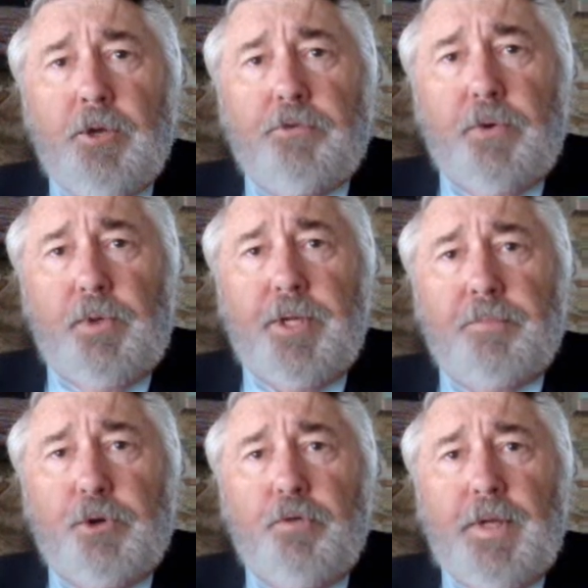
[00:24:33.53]
truly
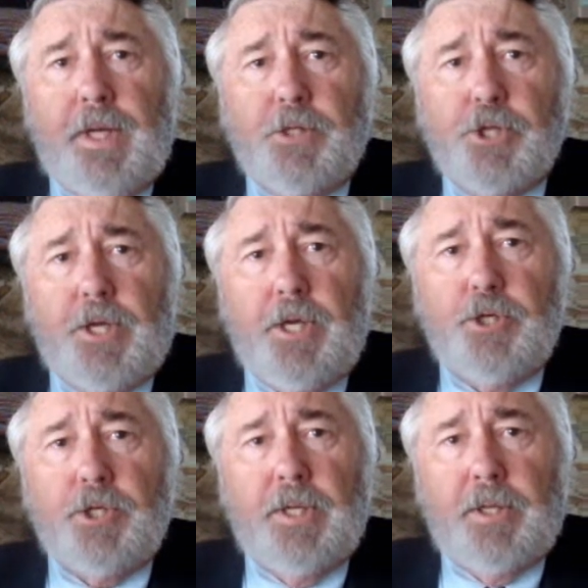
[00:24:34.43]
improving
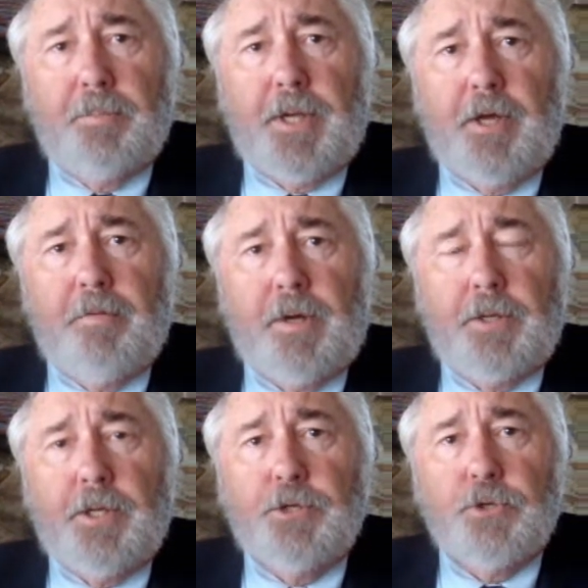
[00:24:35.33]
education and the pay of our
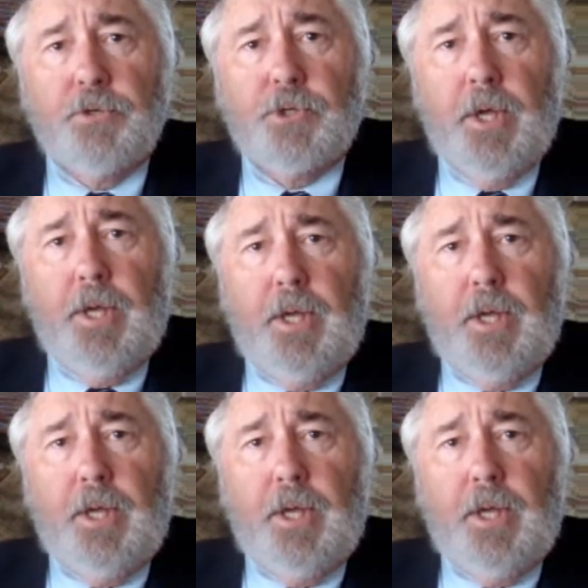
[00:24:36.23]
teachers,